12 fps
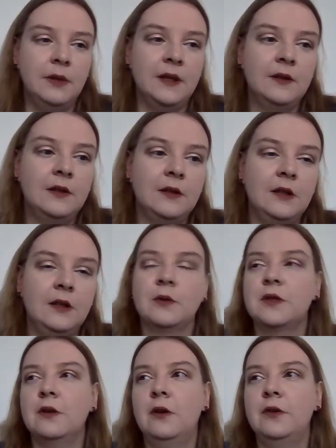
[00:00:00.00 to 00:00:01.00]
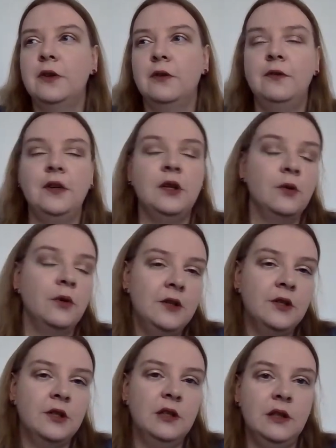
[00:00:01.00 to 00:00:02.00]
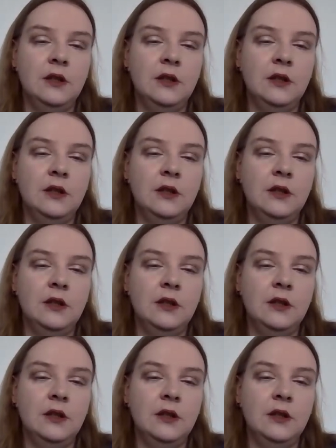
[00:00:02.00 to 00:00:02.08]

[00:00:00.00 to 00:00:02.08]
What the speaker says: but it was called configuration,